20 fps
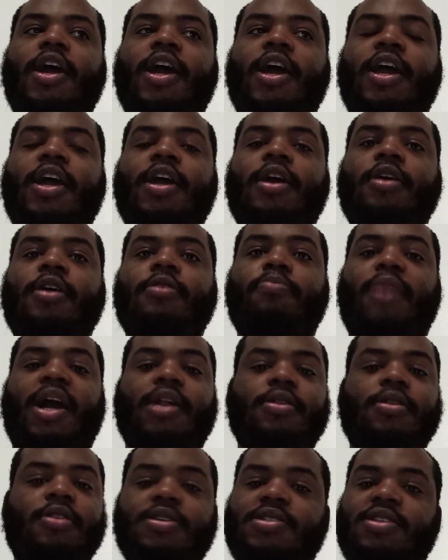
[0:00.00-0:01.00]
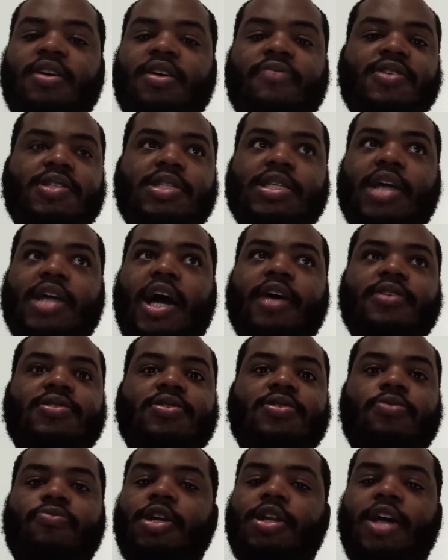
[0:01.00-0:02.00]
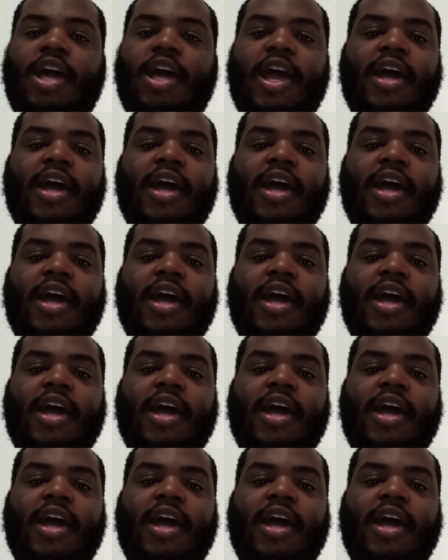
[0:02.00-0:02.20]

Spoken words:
And by the looks of it, Scott and Serena